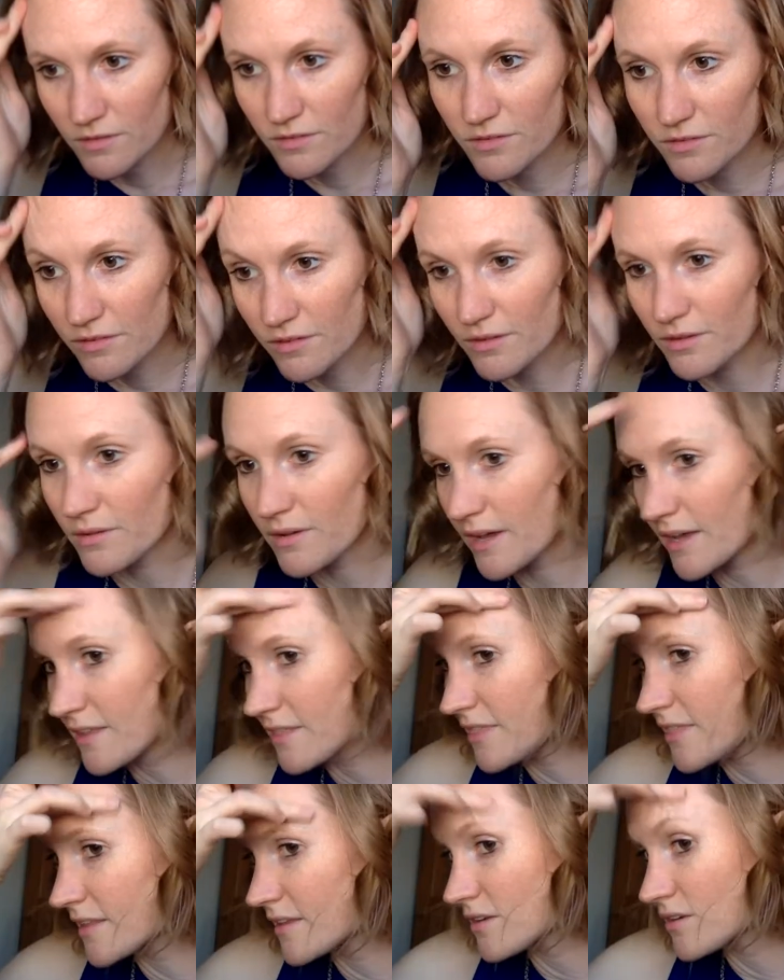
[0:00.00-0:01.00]
So I
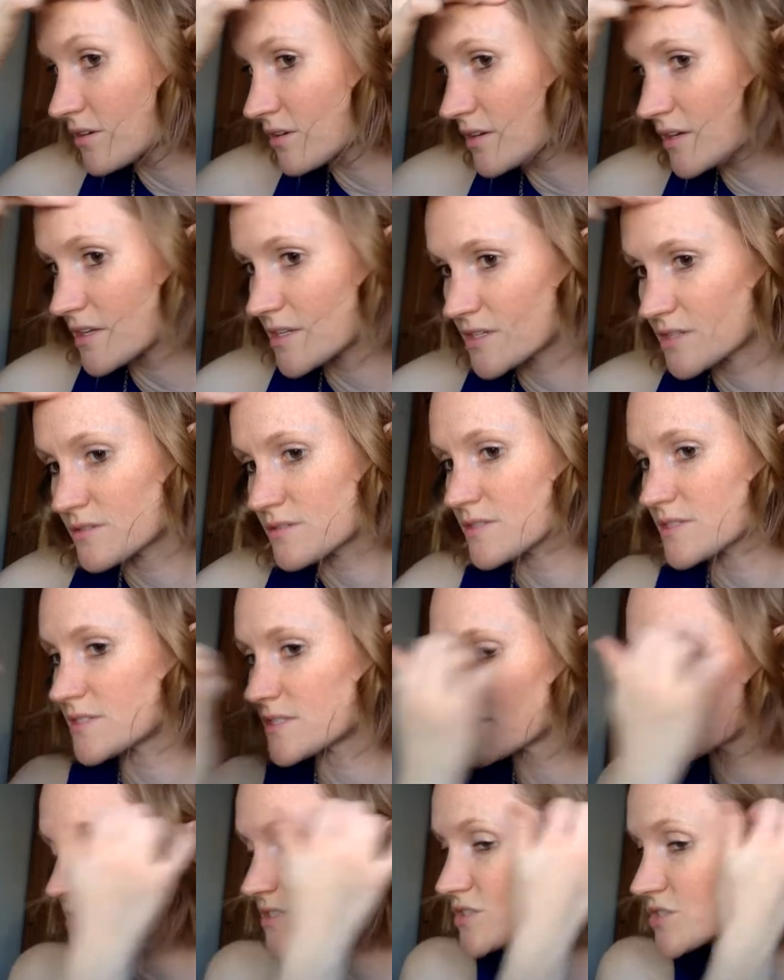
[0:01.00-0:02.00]
think you could use
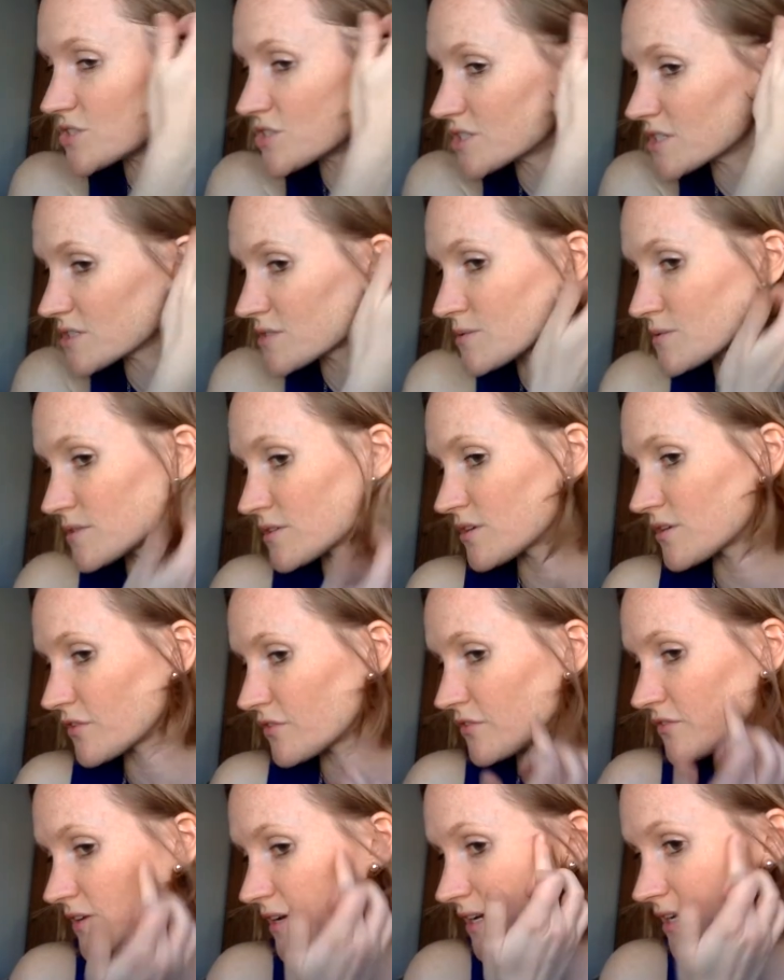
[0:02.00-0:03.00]
this just with your
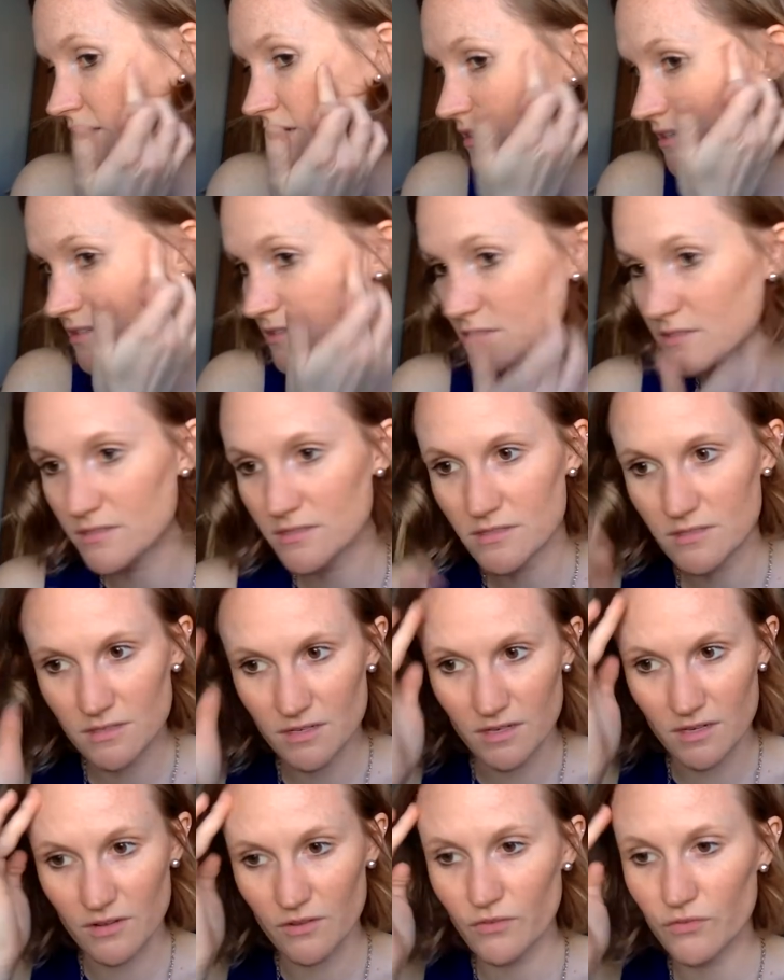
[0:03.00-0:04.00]
fingers
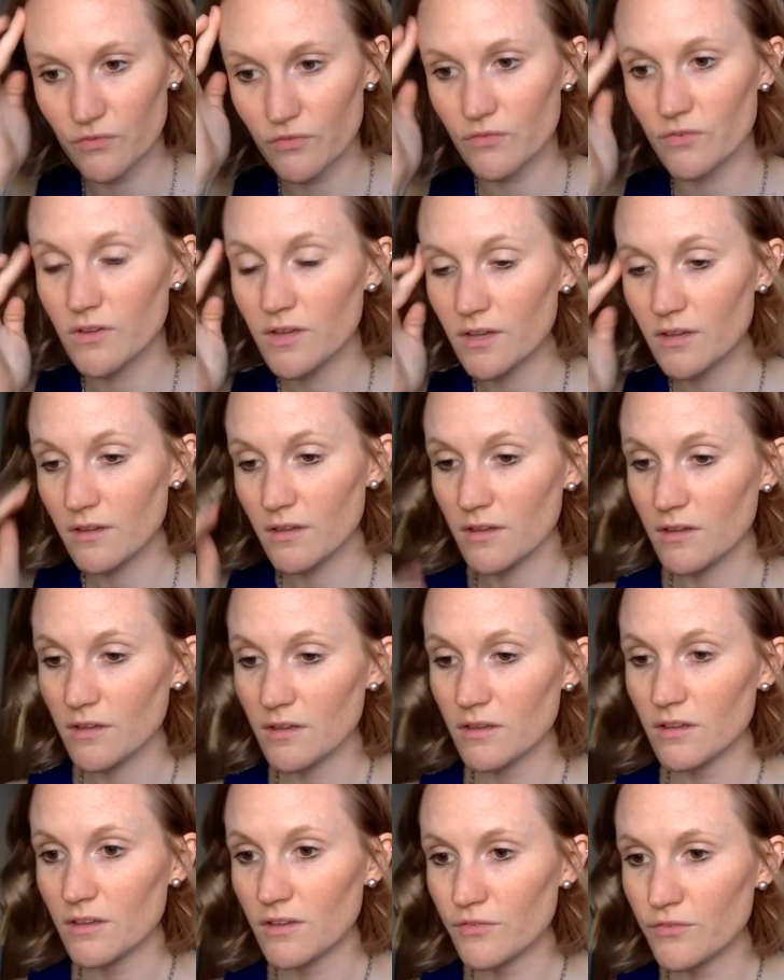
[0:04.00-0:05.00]

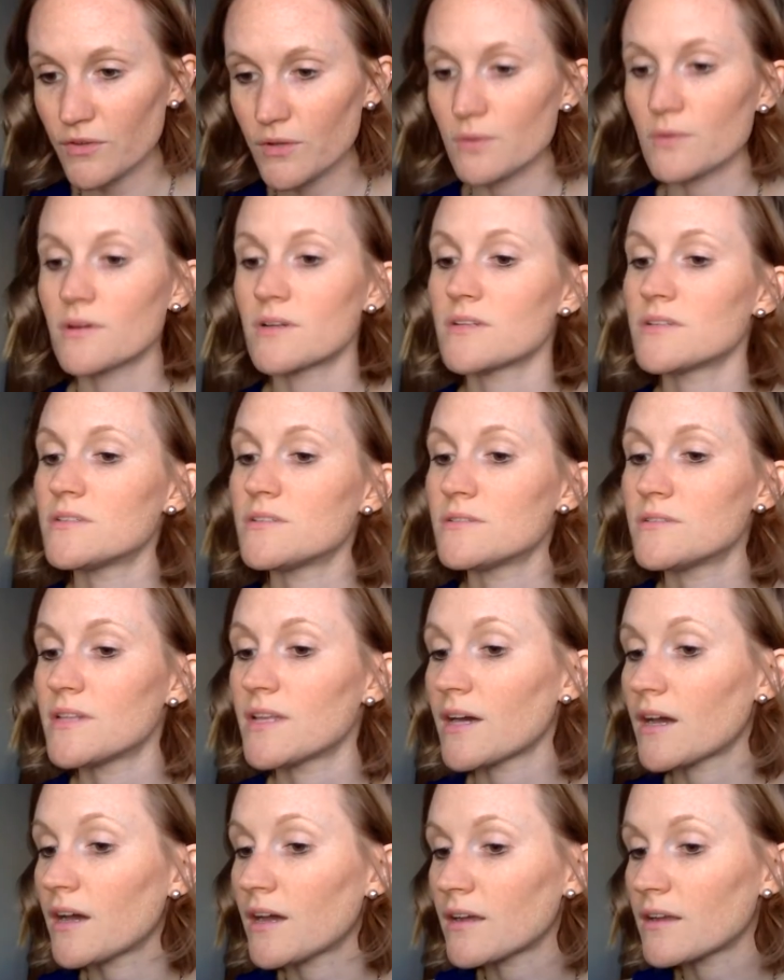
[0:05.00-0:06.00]
if you want to do
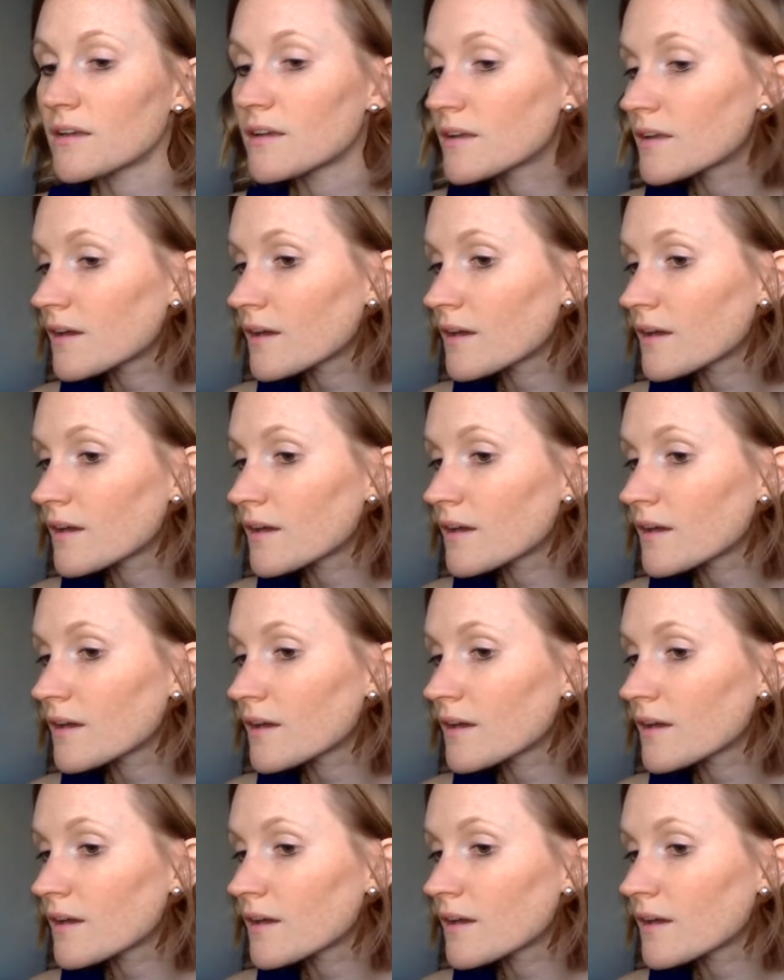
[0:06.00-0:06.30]
that,